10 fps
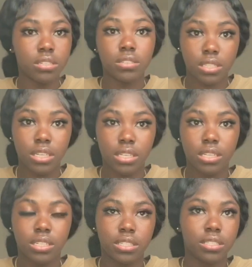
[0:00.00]
because
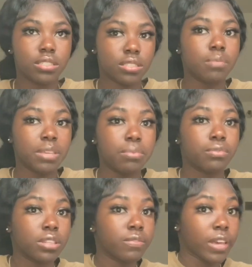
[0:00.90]
some people really
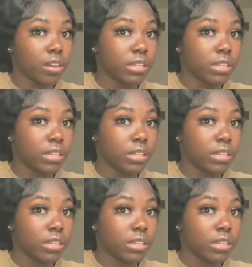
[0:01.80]
failed it